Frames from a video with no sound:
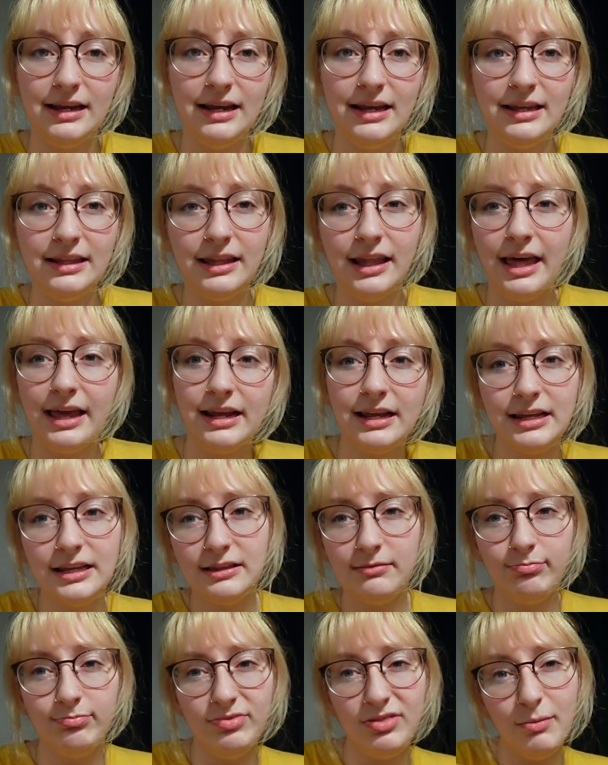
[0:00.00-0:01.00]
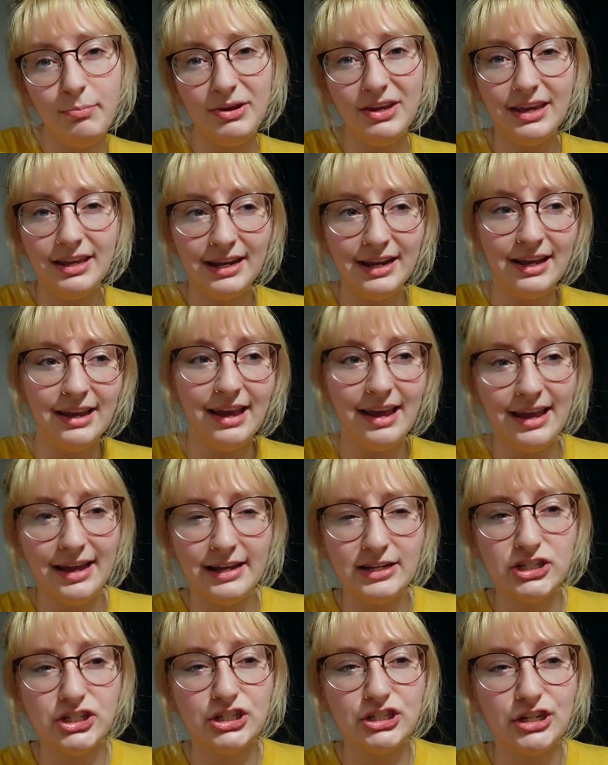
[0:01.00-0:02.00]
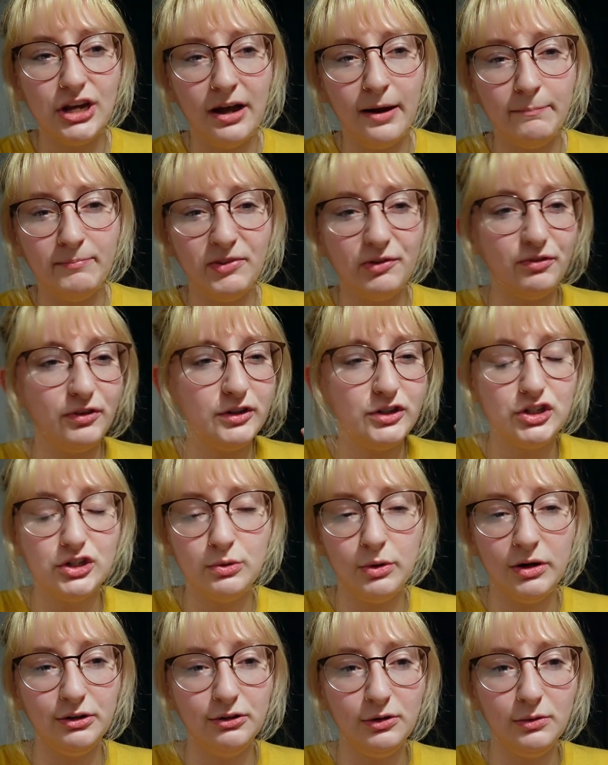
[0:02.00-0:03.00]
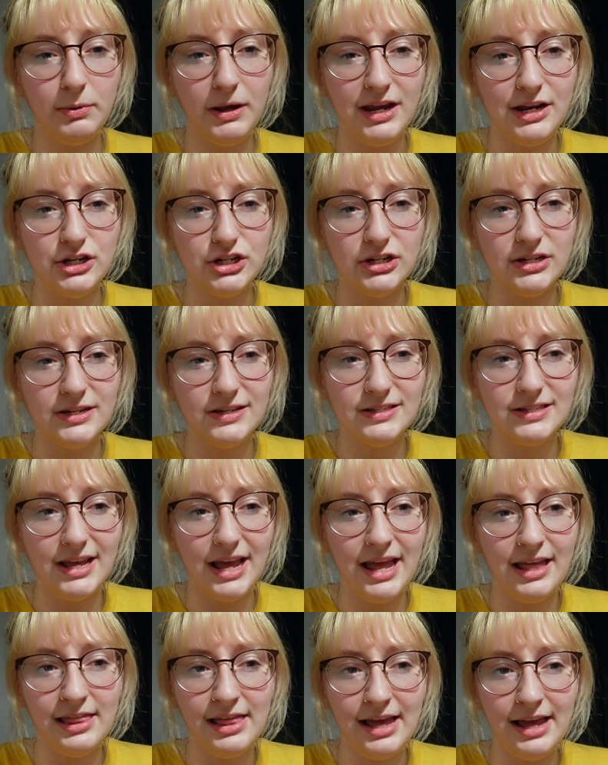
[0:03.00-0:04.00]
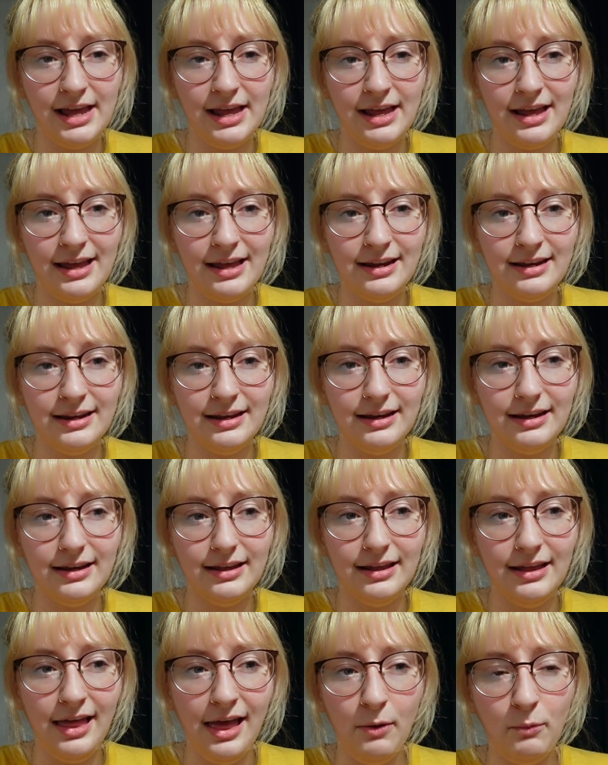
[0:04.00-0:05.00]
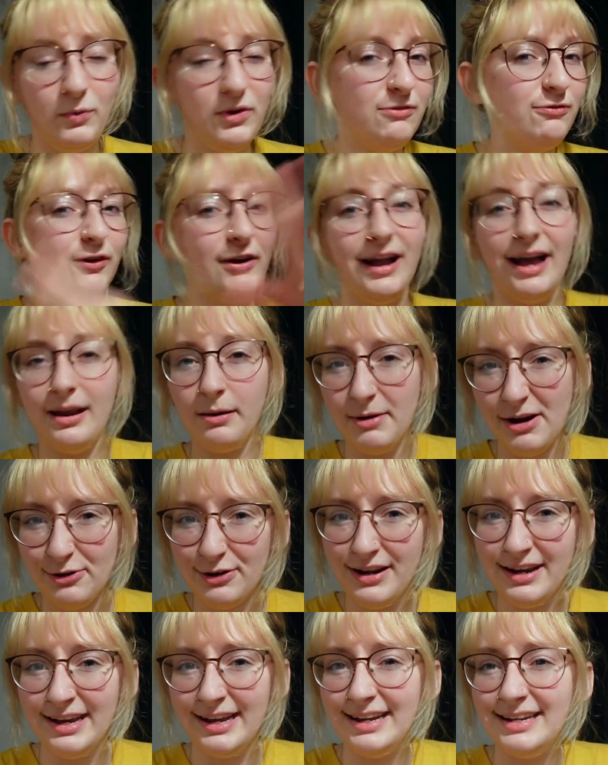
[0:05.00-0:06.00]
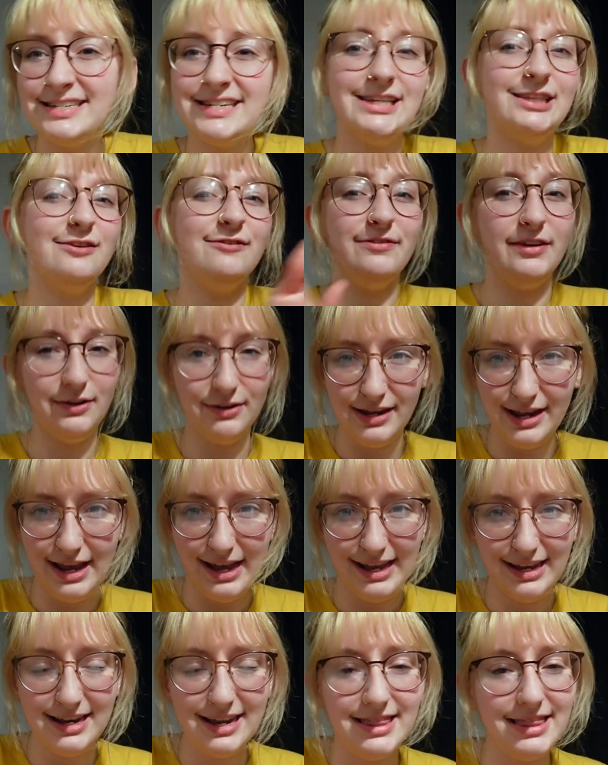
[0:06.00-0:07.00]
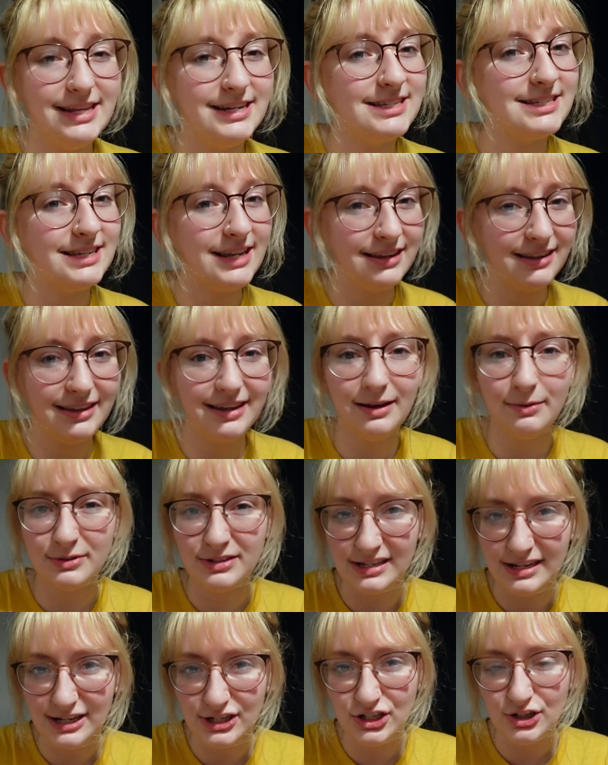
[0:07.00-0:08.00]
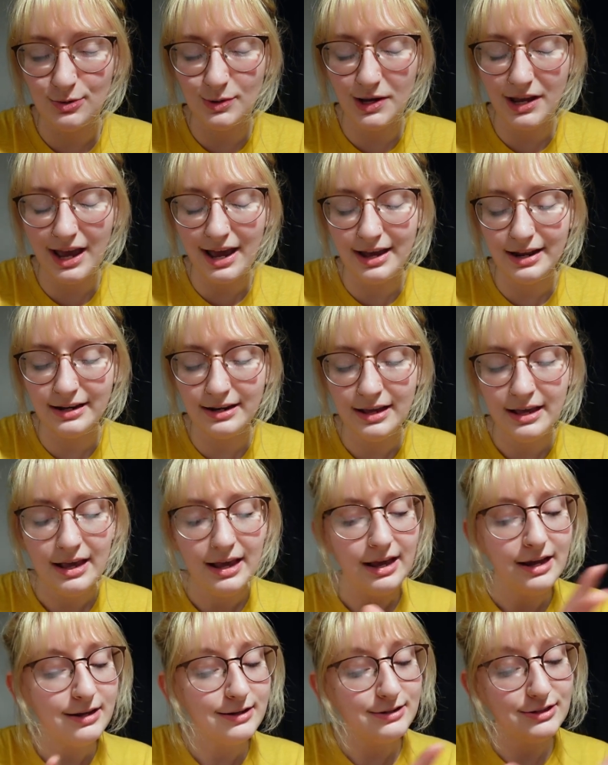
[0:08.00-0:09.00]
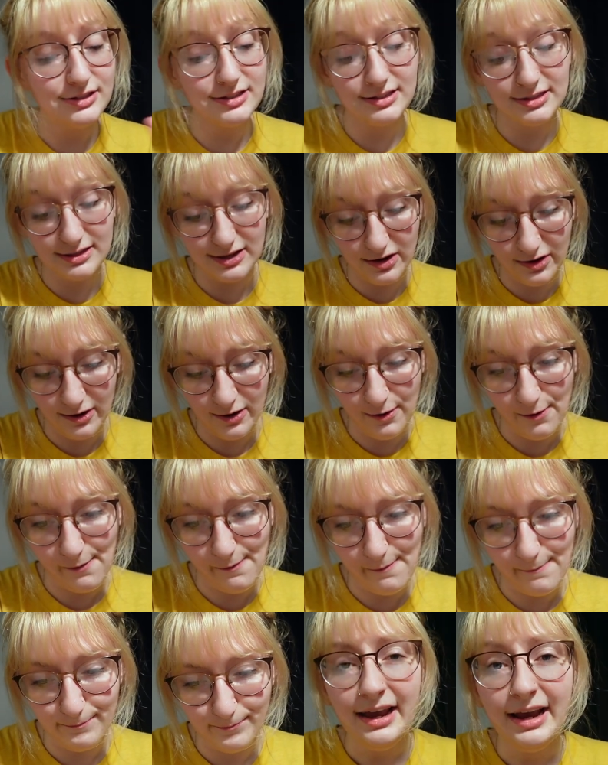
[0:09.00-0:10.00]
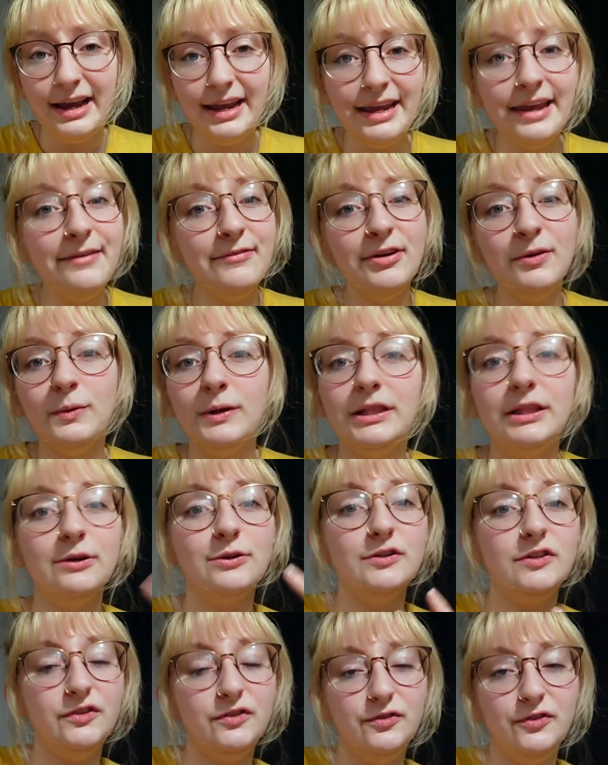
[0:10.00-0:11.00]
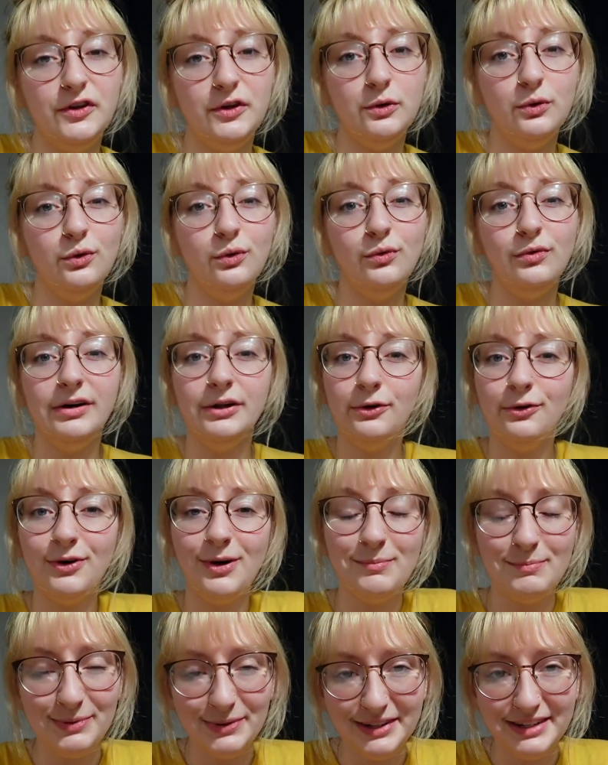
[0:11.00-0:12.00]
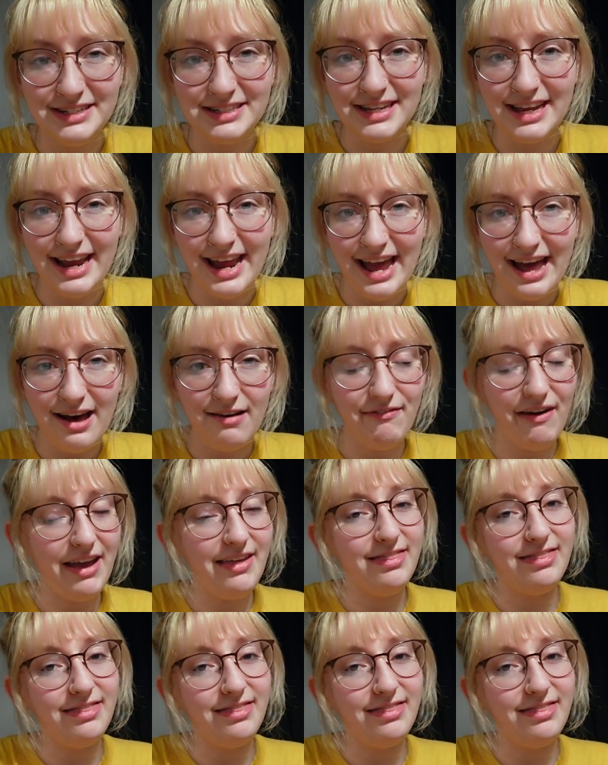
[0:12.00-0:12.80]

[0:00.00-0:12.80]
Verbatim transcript: in like the beginning ish, um, the first 200 pages, and then we forgot about it until the very end and then suddenly it was an issue again. So even with those few little complaints I have, I